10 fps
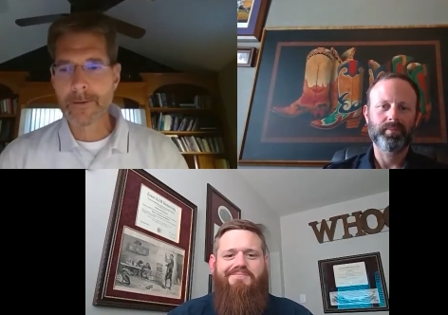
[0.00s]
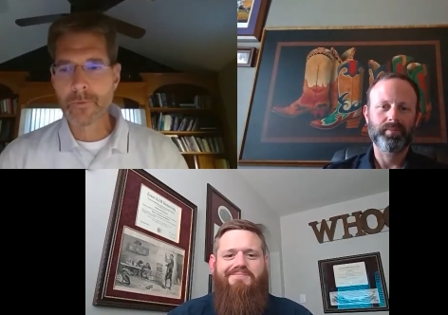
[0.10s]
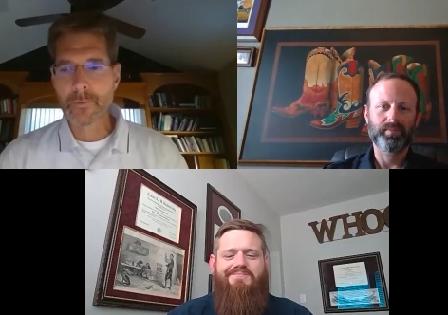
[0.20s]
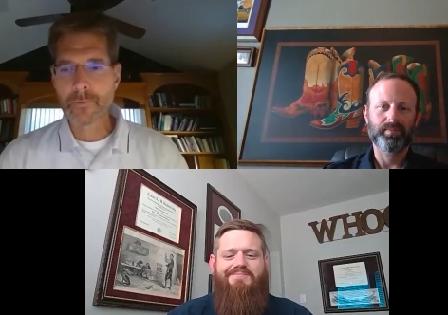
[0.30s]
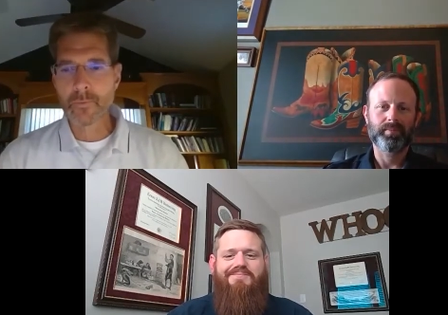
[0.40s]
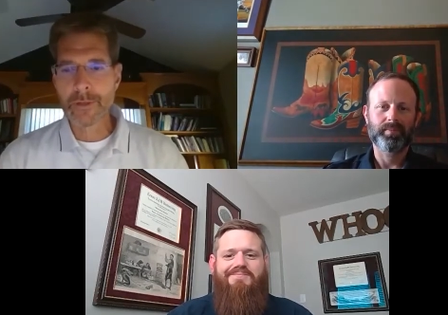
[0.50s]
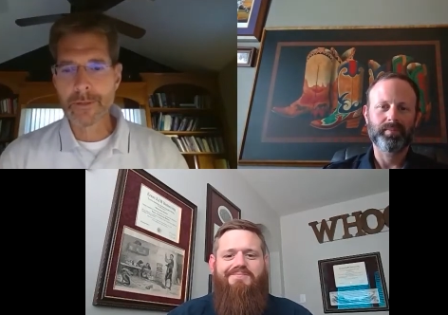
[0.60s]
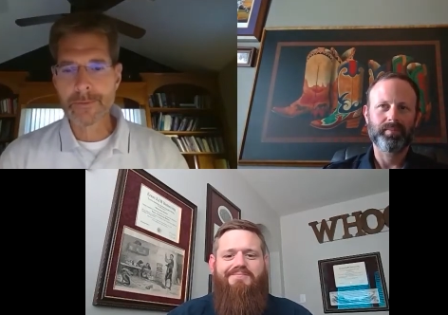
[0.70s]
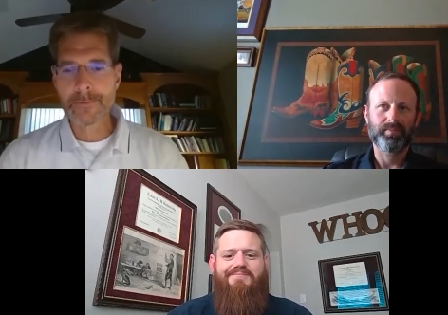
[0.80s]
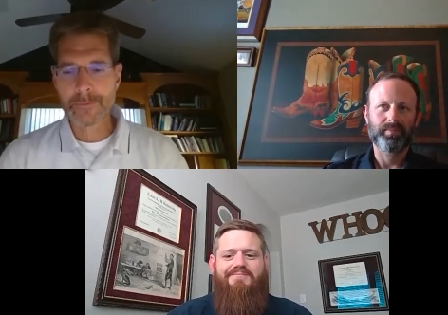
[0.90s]
Speaker 1: we
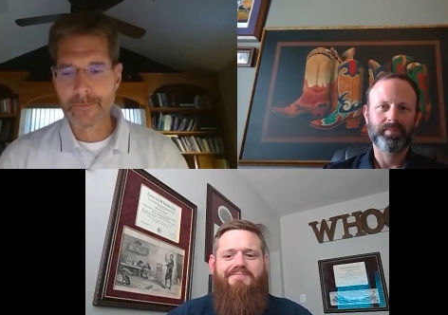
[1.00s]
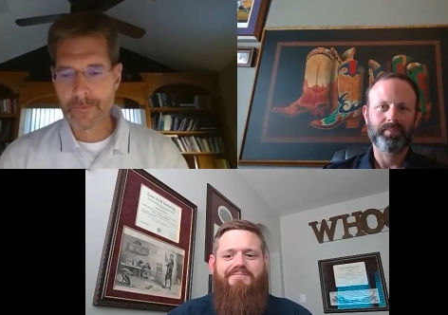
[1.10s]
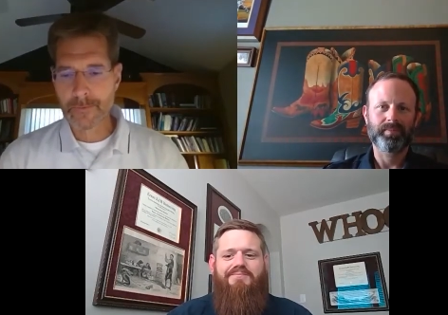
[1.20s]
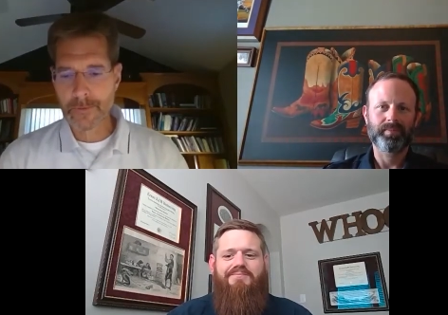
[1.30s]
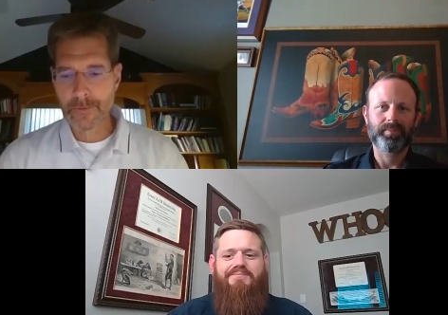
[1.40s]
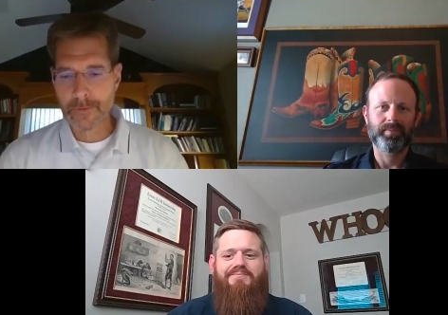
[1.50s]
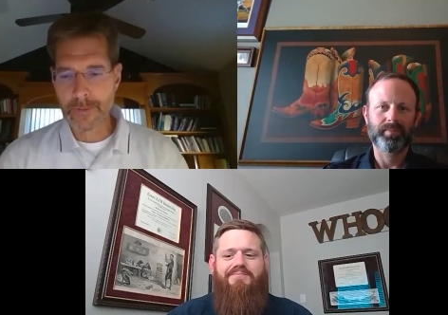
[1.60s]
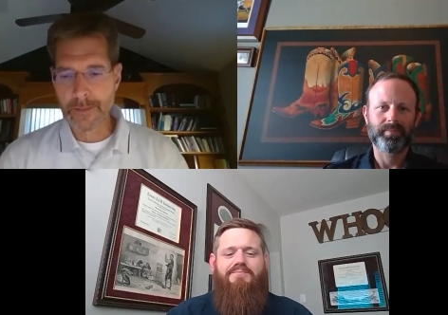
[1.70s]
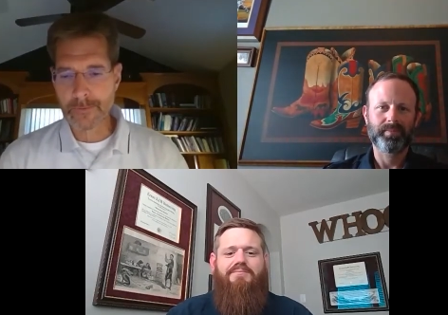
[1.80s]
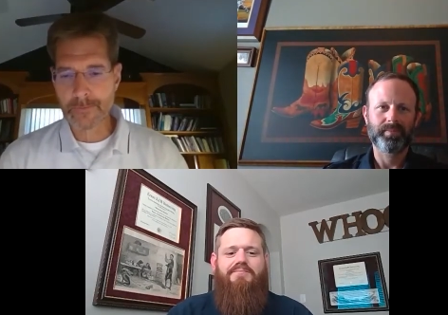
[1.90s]

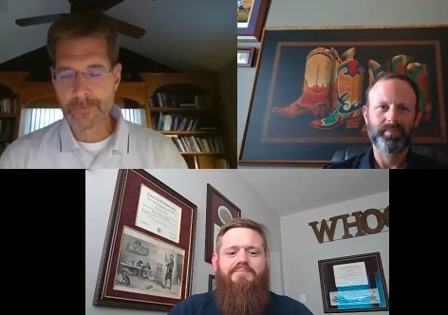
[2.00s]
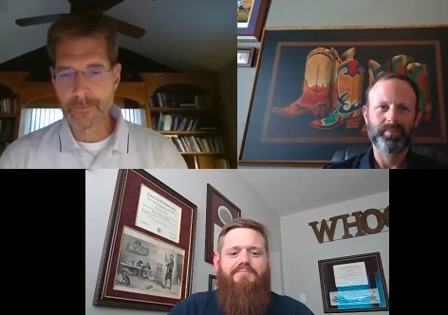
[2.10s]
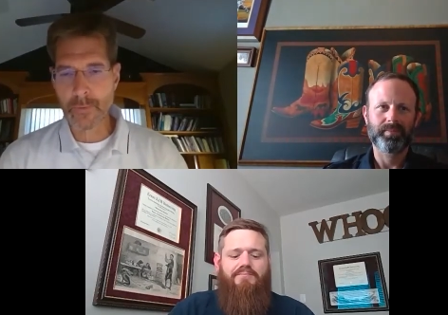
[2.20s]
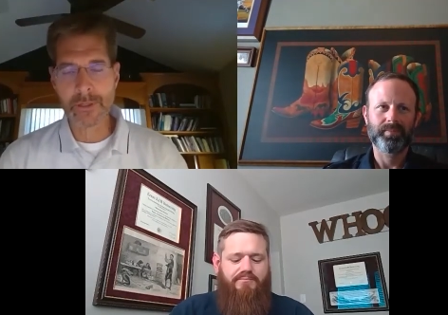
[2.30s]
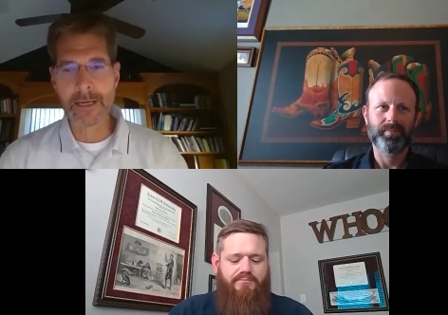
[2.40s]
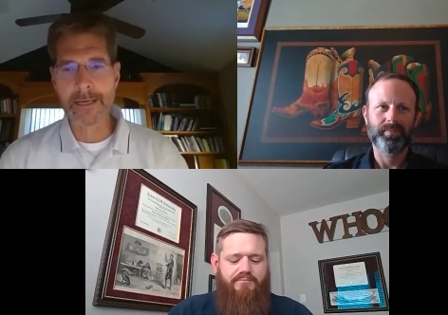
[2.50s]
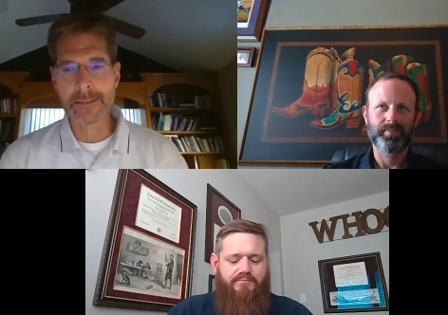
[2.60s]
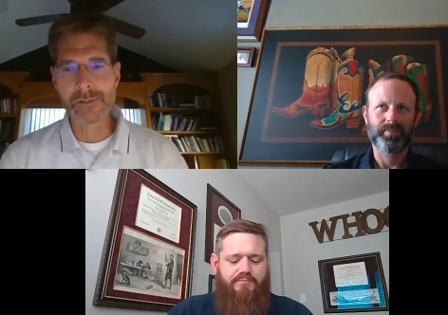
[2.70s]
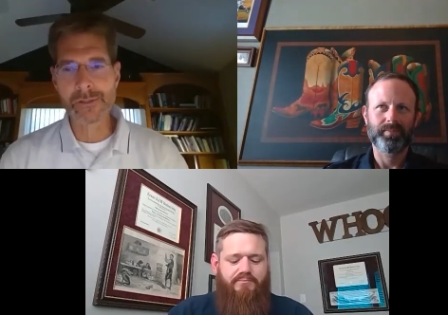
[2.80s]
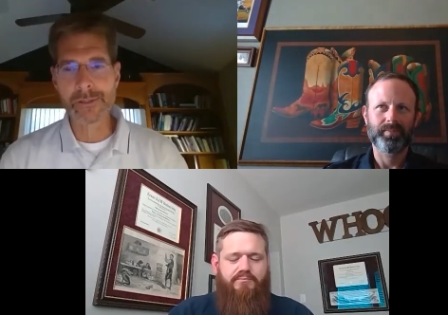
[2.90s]
realized,
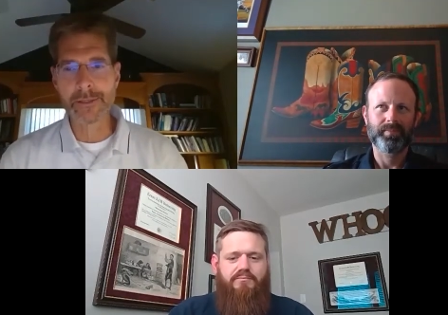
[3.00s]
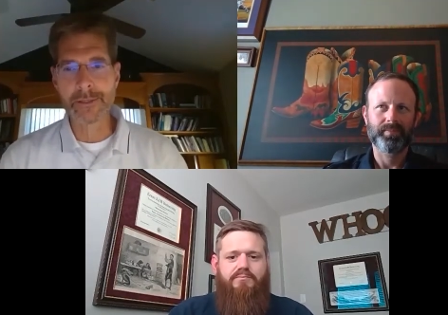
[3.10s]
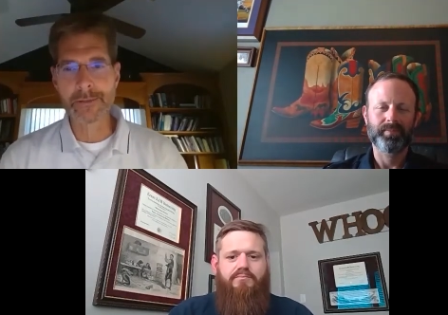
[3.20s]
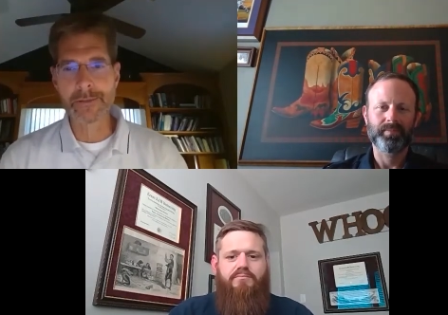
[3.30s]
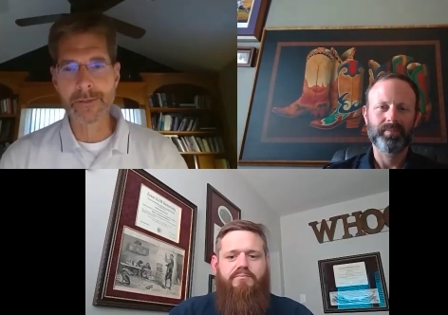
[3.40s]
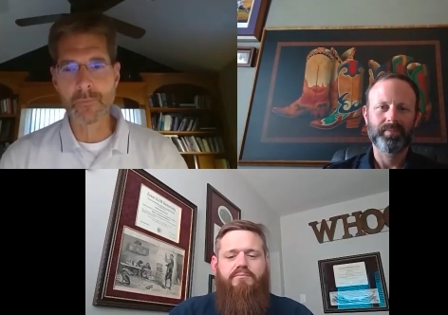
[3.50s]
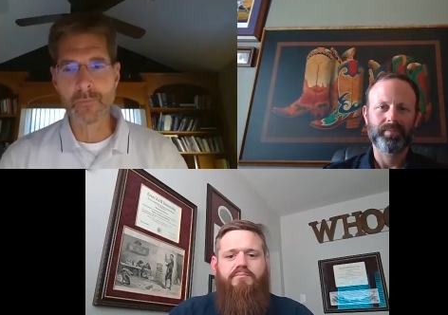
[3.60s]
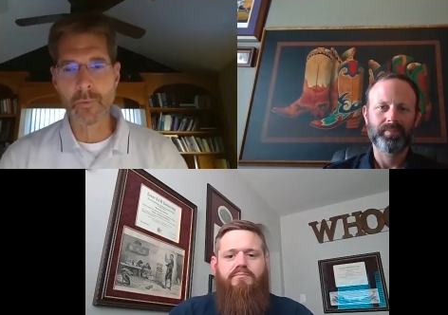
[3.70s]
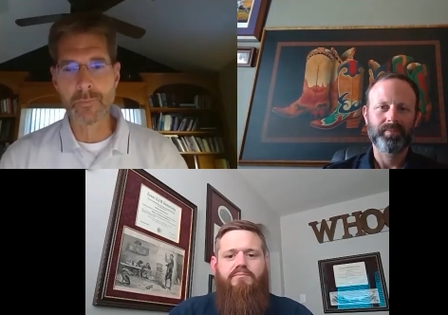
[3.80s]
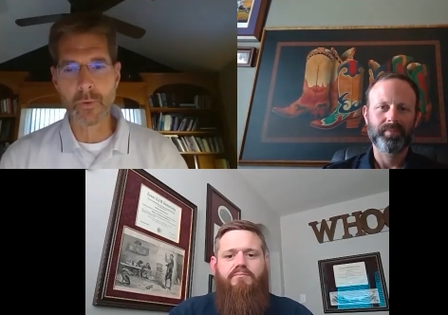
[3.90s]
and, and and more
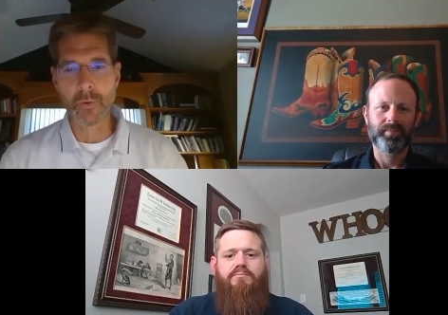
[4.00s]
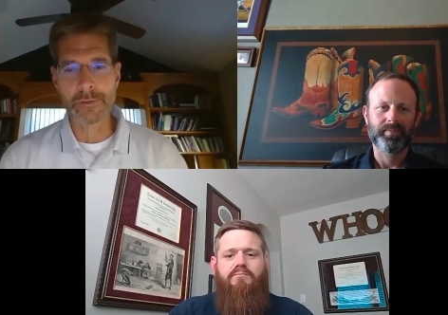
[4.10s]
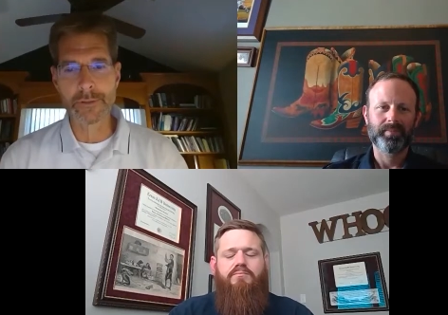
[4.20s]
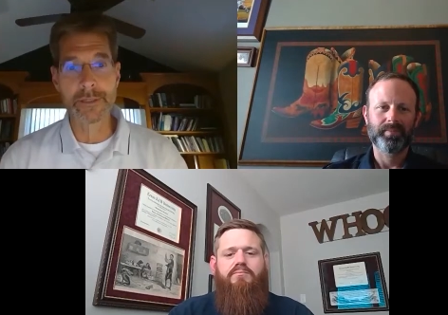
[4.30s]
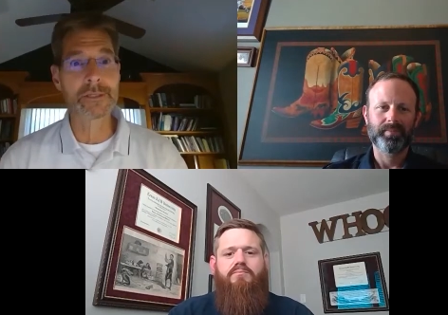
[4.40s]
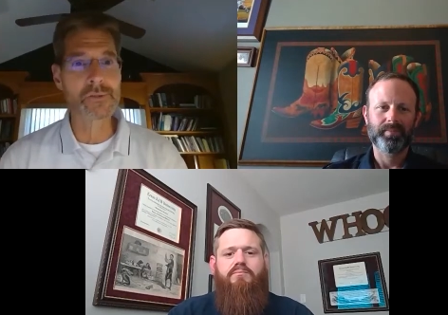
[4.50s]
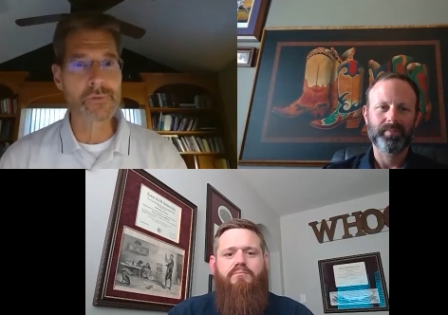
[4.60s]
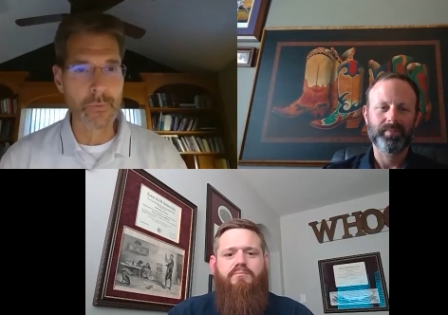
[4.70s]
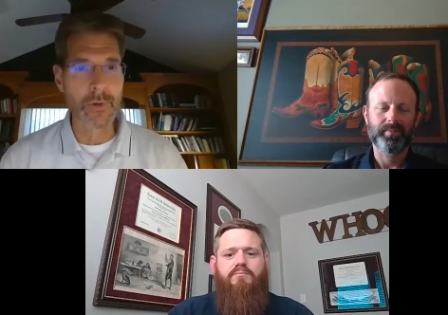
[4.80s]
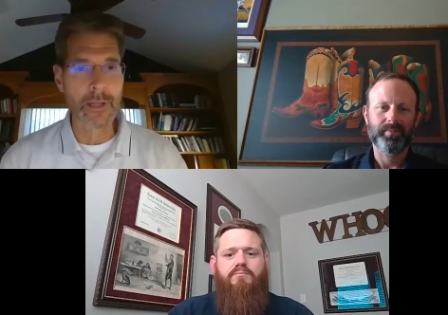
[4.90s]
importantly, the industry
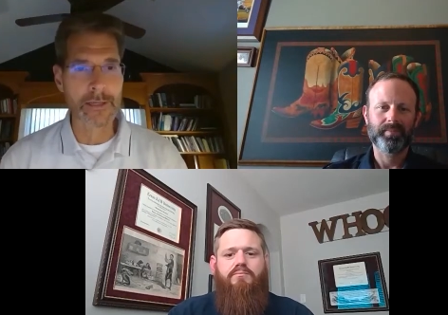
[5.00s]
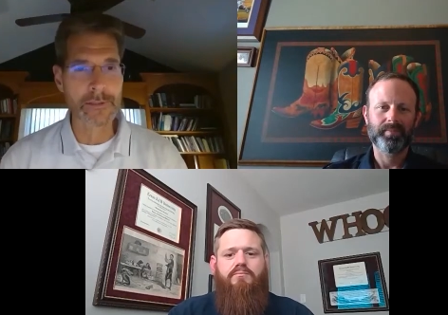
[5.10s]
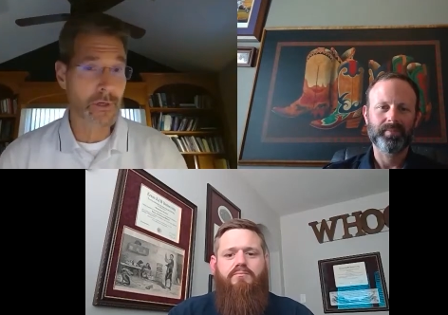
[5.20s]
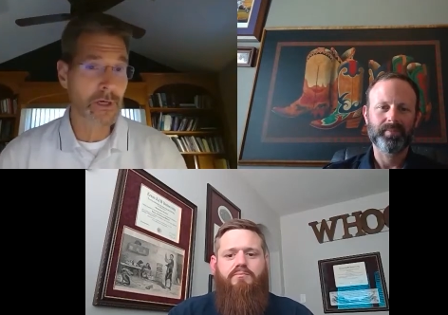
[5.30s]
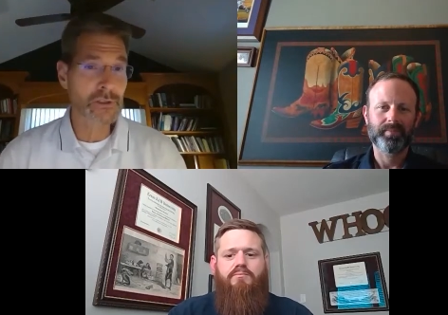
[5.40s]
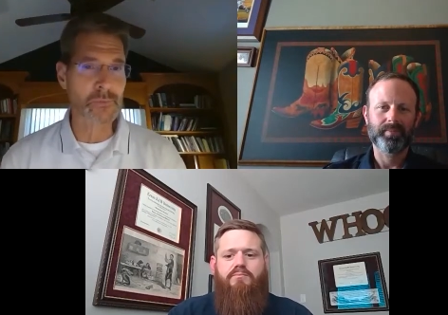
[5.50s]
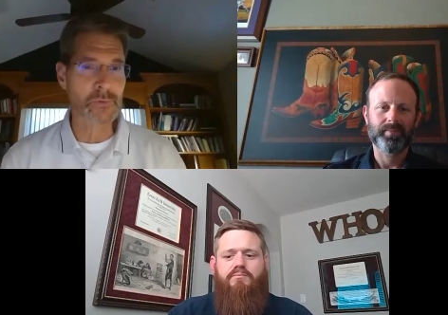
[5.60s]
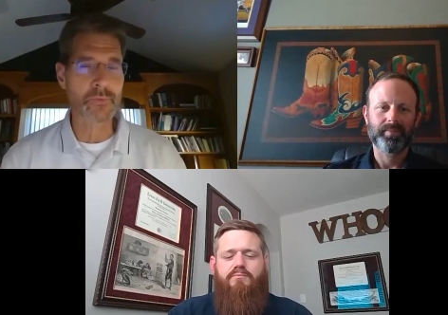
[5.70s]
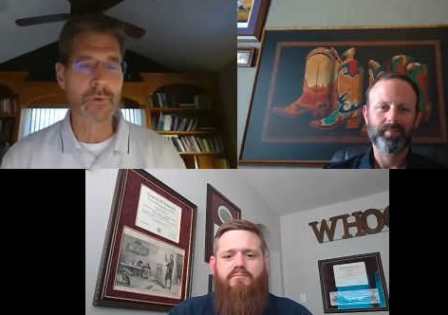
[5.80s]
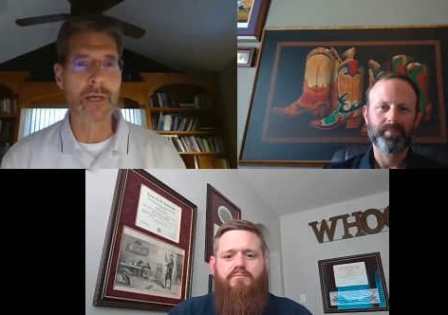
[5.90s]
realized, our customers
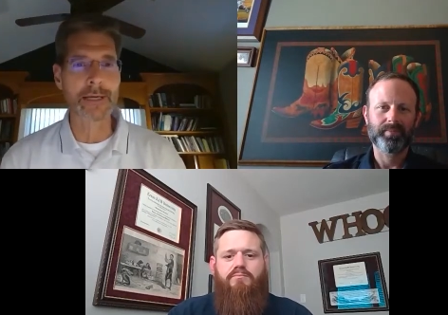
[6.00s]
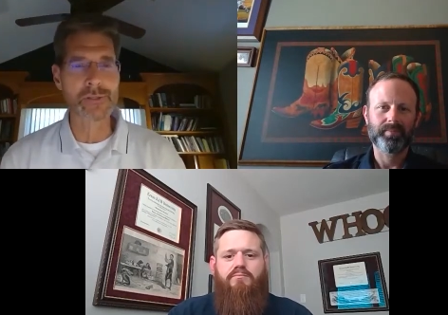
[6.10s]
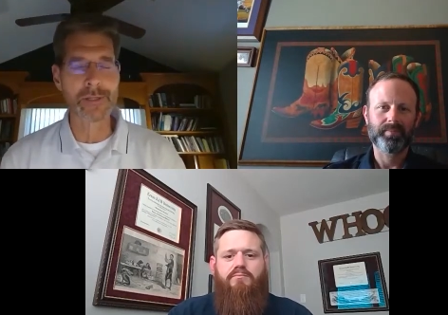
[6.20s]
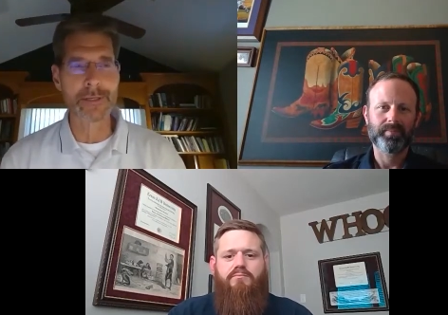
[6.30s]
realized that